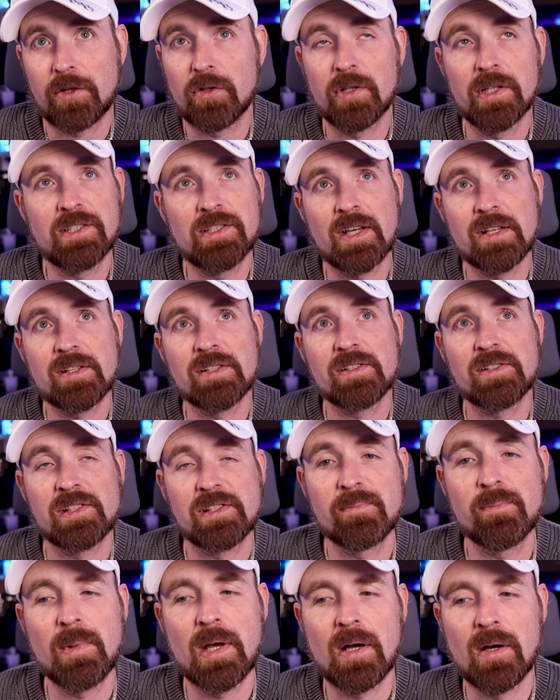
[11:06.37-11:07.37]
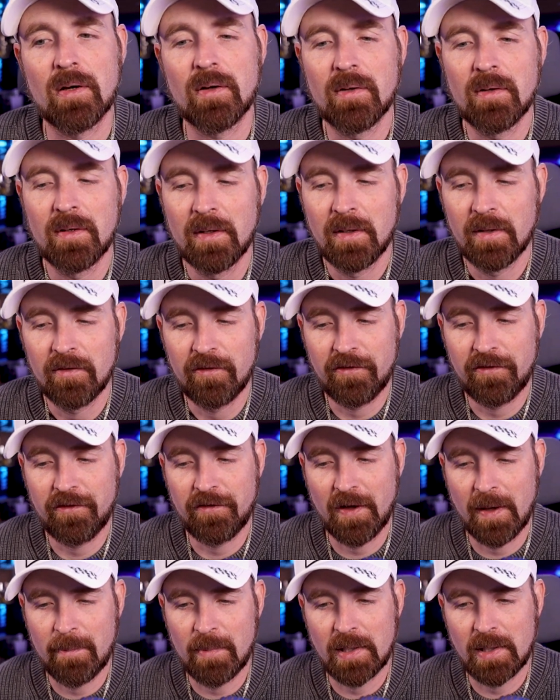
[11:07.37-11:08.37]
It doesn't smell
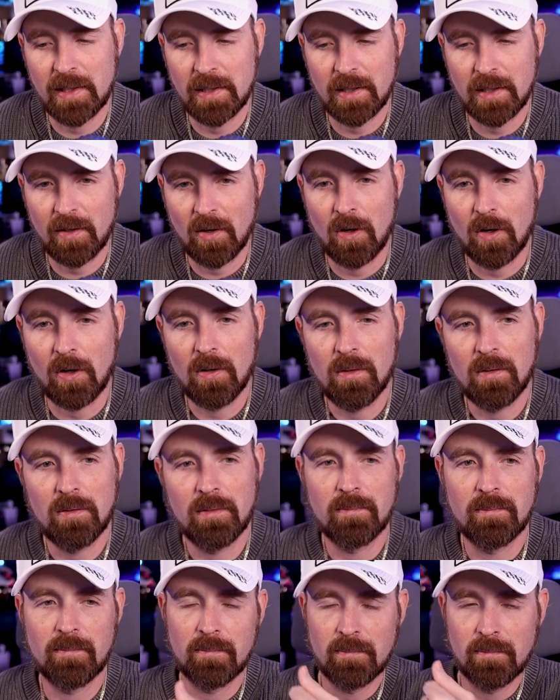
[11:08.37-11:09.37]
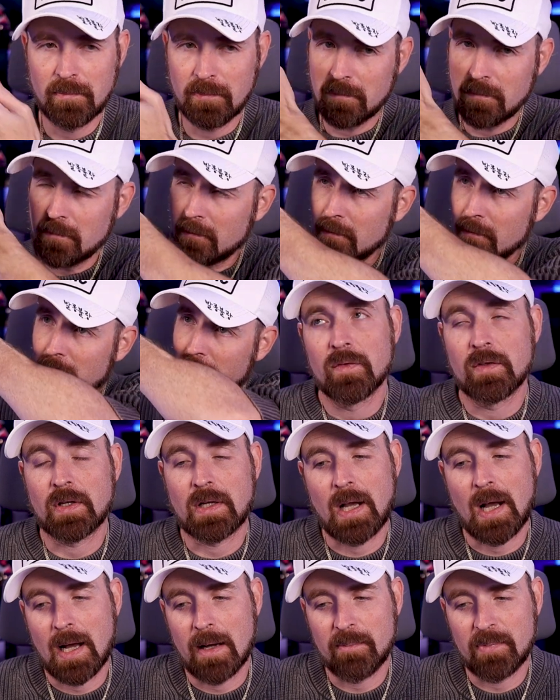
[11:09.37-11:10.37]
feminine at all. The
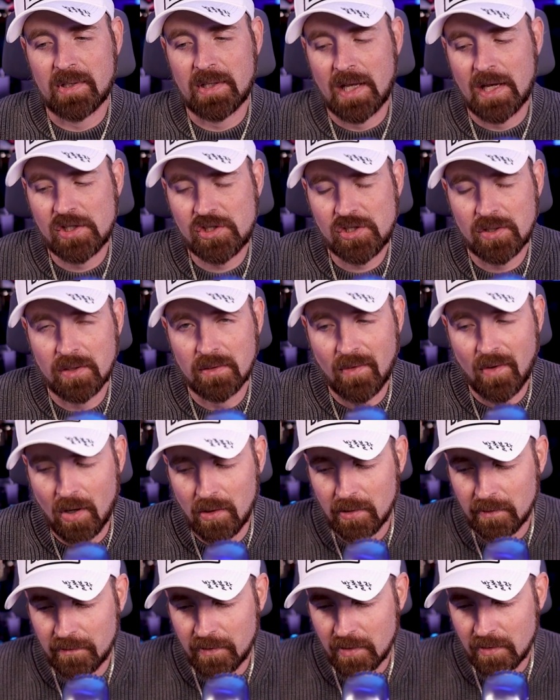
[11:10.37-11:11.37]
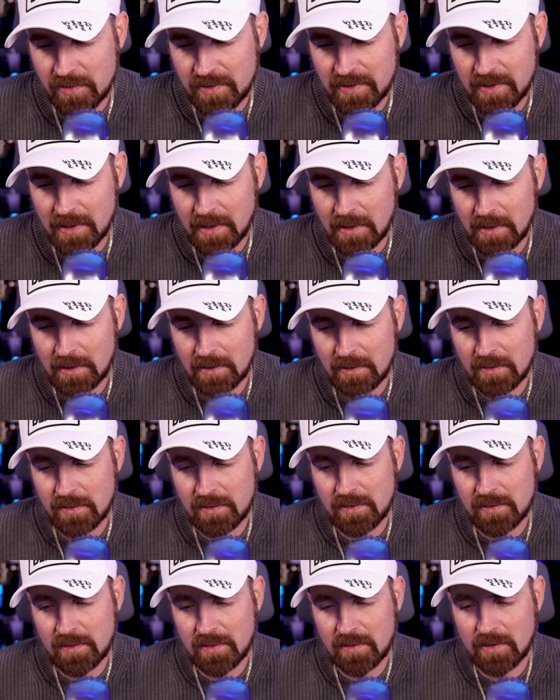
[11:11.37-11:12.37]
combination of all of those
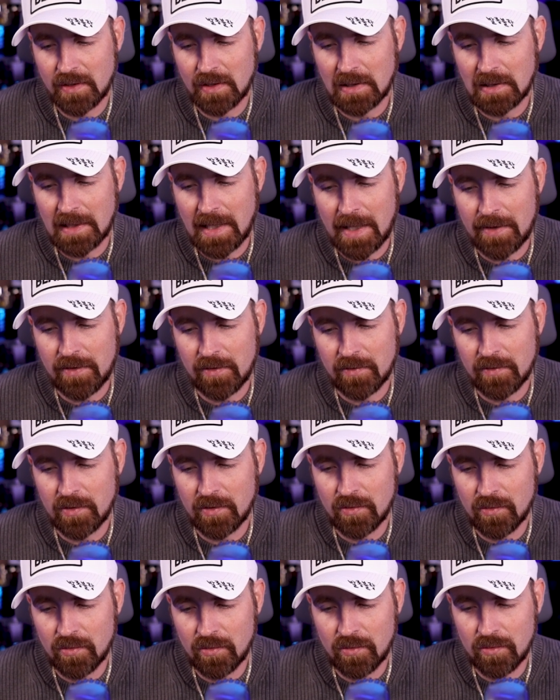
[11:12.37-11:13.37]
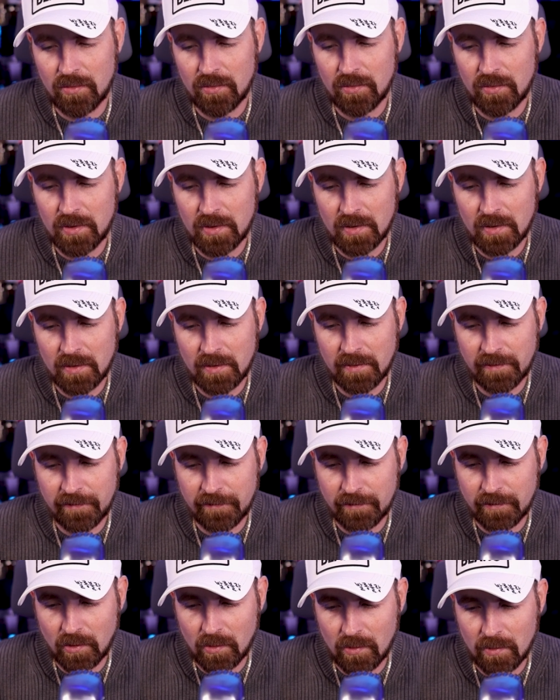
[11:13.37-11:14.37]
things, the leather, the oud, the
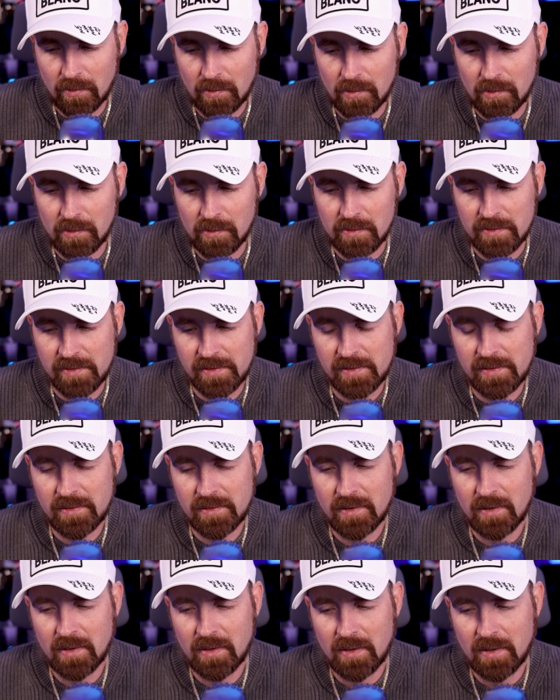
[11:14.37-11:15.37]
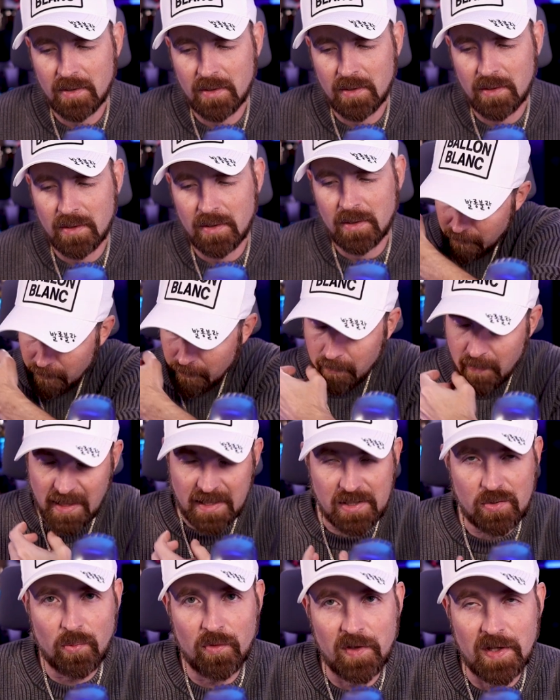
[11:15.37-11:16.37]
florals,
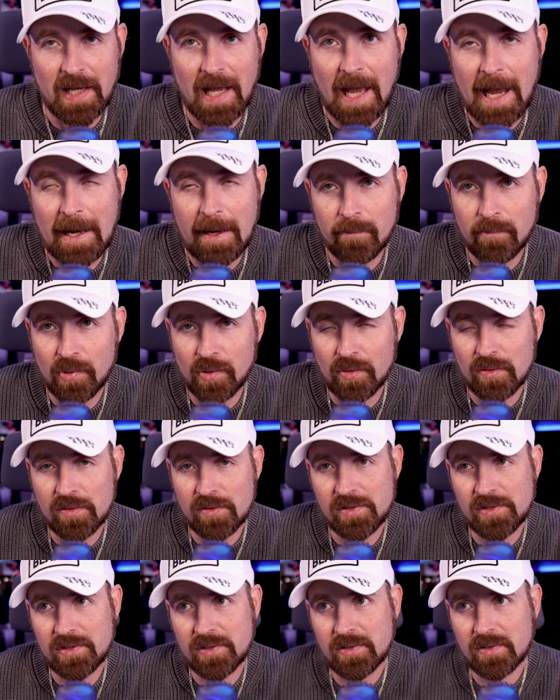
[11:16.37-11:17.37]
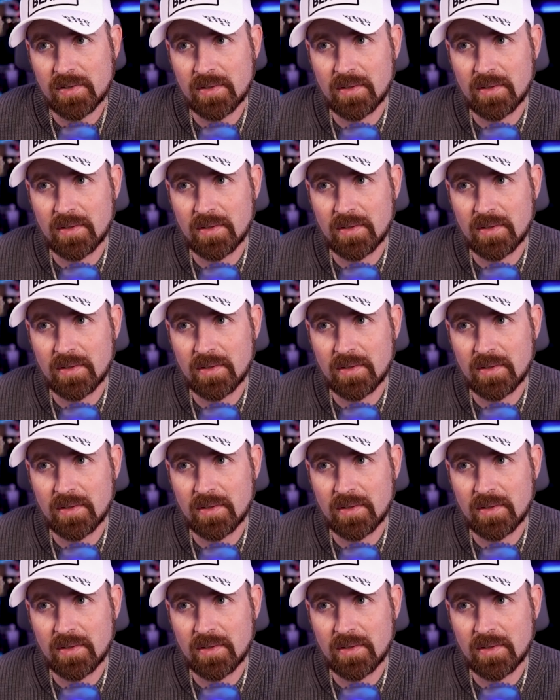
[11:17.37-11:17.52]
mixed with the ambers